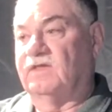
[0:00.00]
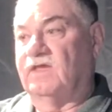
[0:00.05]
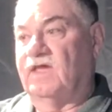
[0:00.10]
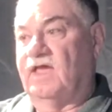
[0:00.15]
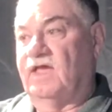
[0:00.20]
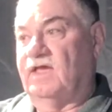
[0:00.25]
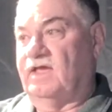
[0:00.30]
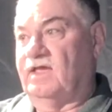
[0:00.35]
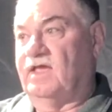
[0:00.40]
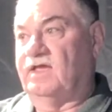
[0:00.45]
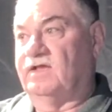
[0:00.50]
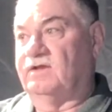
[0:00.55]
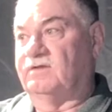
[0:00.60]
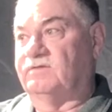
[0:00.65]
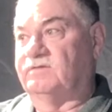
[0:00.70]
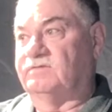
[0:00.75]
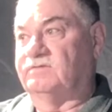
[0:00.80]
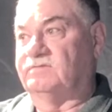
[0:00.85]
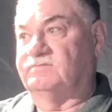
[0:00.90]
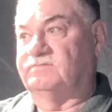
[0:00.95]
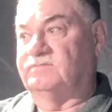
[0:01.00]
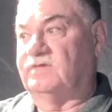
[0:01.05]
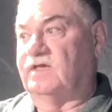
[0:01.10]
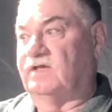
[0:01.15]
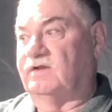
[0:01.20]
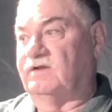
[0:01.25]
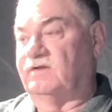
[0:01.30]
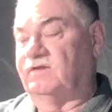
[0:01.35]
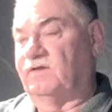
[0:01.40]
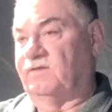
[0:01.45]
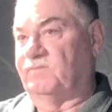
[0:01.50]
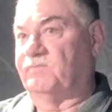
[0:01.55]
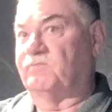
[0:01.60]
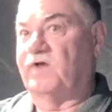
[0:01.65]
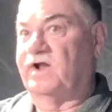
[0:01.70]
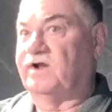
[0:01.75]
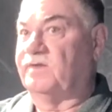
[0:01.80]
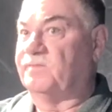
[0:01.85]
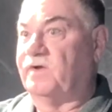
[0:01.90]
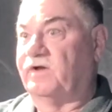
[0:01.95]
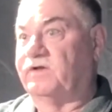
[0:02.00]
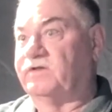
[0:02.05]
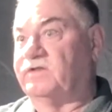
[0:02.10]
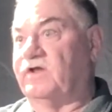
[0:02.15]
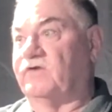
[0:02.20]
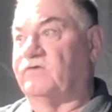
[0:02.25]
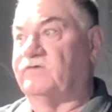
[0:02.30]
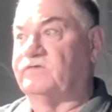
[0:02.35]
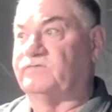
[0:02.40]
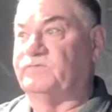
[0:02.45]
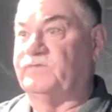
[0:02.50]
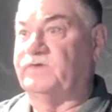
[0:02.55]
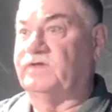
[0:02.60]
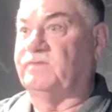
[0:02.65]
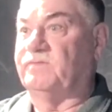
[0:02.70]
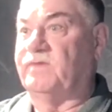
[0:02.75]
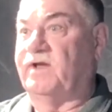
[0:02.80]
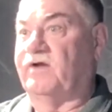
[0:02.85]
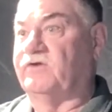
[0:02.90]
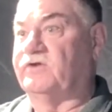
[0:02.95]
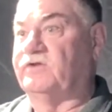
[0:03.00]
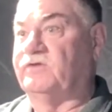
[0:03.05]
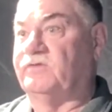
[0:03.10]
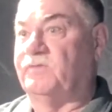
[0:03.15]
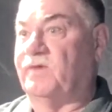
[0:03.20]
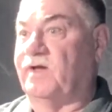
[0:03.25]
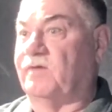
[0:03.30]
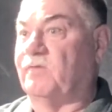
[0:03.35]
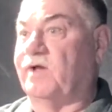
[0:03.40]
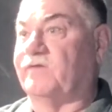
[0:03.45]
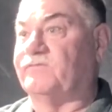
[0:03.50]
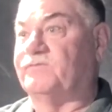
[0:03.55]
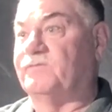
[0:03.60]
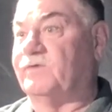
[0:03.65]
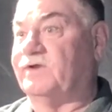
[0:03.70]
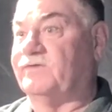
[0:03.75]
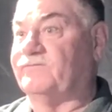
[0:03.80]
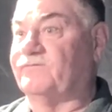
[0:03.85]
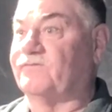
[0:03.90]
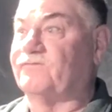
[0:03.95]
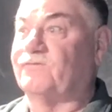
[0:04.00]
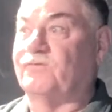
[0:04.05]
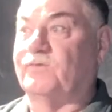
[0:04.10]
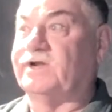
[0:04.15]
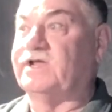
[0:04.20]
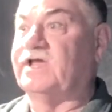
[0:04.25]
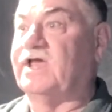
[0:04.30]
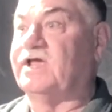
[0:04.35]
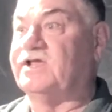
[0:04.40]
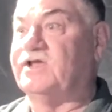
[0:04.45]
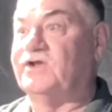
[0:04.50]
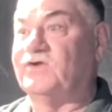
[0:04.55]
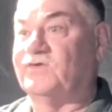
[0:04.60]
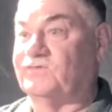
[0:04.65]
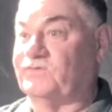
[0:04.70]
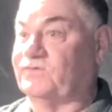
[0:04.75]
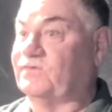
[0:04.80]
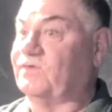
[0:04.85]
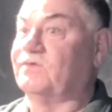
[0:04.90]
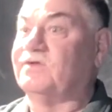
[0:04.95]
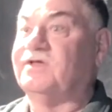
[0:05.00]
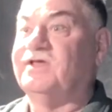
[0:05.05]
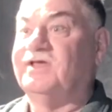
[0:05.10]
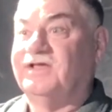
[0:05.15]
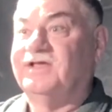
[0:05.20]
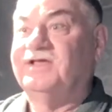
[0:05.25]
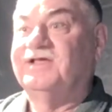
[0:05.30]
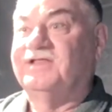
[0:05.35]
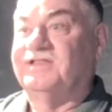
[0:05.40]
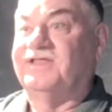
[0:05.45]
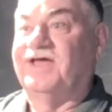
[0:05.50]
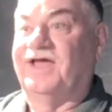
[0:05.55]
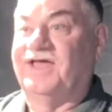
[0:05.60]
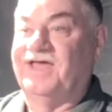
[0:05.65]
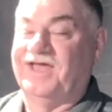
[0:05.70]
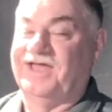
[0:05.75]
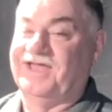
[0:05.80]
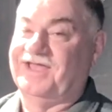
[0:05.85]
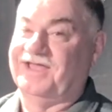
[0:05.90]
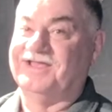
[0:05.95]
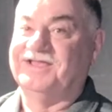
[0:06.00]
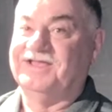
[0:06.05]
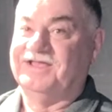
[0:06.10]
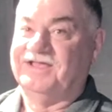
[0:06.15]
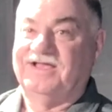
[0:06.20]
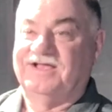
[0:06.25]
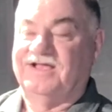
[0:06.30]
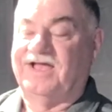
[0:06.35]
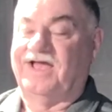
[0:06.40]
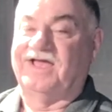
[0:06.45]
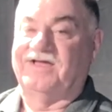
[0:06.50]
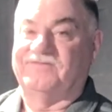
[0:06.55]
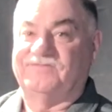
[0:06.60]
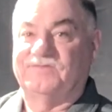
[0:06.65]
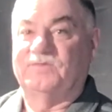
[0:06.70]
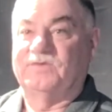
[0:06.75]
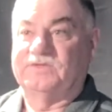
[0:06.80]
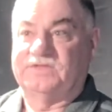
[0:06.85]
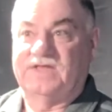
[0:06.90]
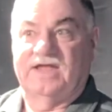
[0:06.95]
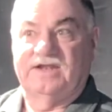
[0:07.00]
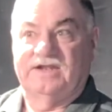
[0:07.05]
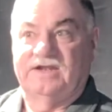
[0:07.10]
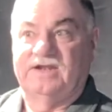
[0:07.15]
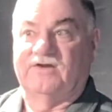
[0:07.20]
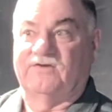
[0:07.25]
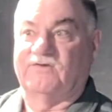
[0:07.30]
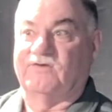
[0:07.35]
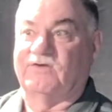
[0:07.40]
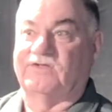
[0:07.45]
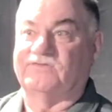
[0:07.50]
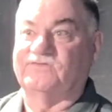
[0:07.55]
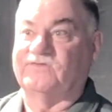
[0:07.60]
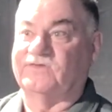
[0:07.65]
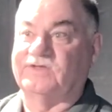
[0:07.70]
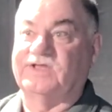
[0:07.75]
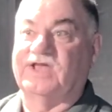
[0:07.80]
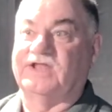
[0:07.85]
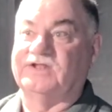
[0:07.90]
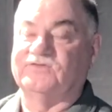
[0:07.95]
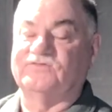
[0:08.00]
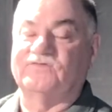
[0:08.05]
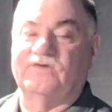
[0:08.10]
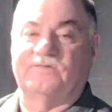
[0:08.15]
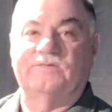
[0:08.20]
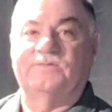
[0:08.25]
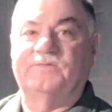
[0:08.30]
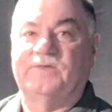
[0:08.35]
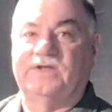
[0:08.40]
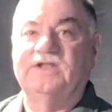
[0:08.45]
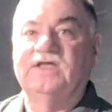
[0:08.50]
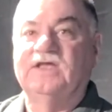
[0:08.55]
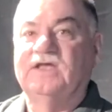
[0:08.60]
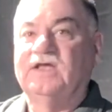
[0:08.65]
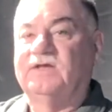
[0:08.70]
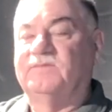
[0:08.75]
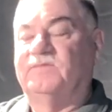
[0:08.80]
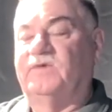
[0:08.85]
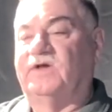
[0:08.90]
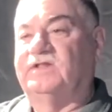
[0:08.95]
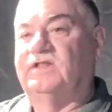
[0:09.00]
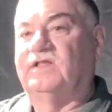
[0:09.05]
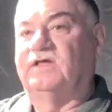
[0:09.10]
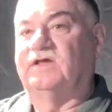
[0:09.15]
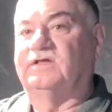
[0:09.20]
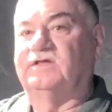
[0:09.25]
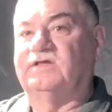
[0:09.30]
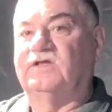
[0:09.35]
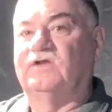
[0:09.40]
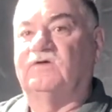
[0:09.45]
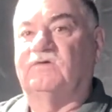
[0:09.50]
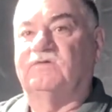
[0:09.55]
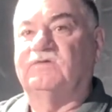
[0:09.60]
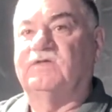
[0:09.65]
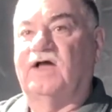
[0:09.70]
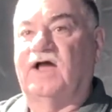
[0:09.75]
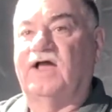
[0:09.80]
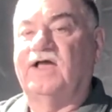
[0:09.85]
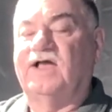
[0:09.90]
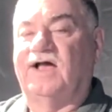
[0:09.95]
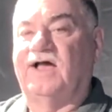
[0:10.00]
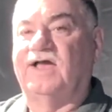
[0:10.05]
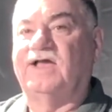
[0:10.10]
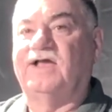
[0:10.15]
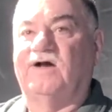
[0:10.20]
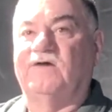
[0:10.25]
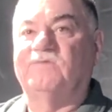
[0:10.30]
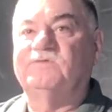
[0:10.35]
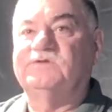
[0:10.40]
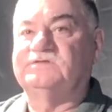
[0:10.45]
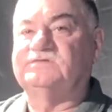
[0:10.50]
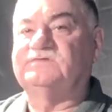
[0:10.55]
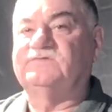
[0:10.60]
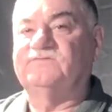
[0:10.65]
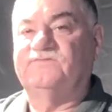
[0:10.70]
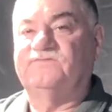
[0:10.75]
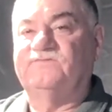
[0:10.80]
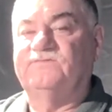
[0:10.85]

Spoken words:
and right among there is being married to my wife Marie for 48 years. So I have to put that in there or else I'll get in trouble. But you know, I always